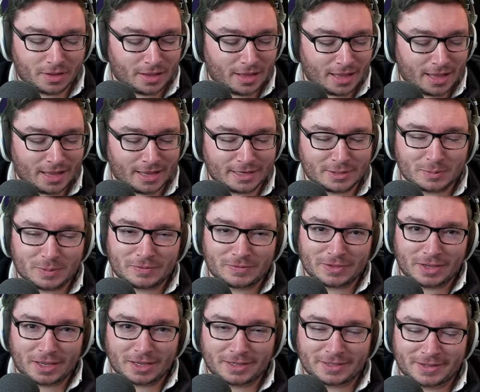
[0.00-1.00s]
and we've
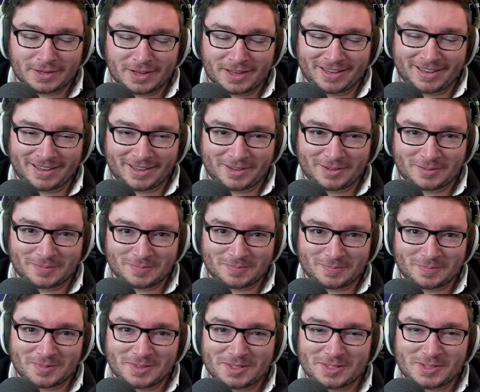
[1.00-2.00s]

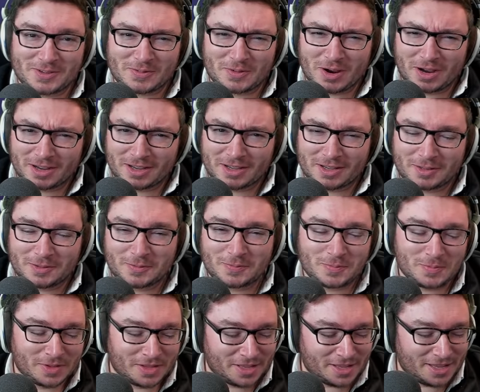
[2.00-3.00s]
done Soraka
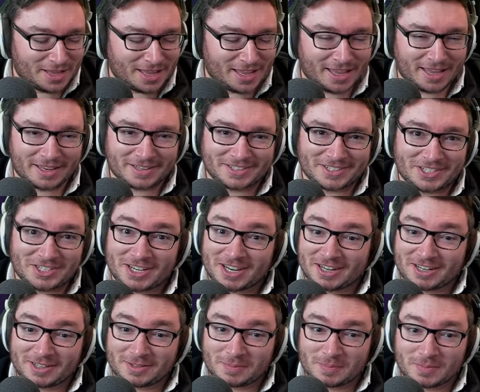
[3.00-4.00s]
and
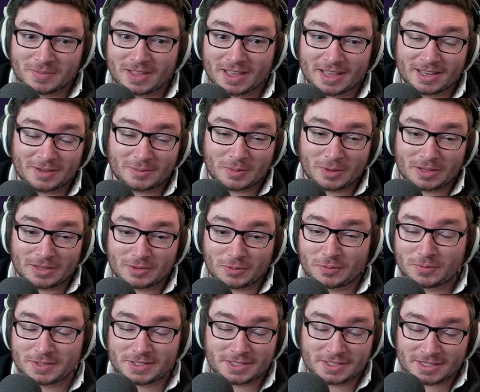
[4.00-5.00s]
Janna, and
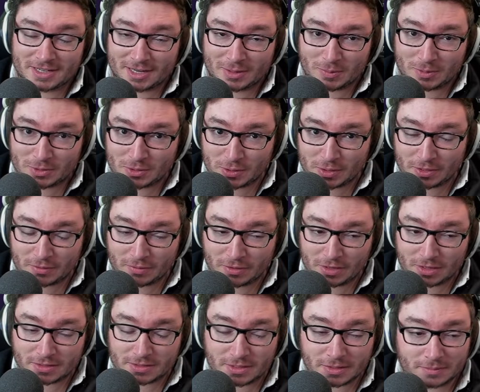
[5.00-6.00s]
obviously today we're doing
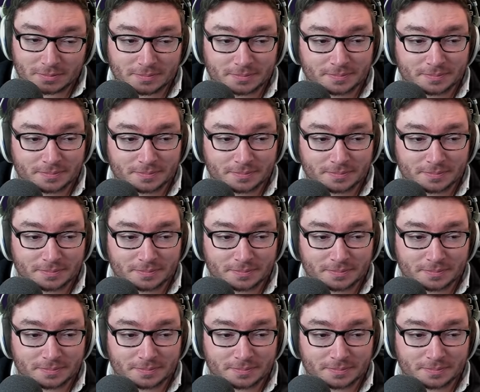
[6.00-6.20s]
Renata.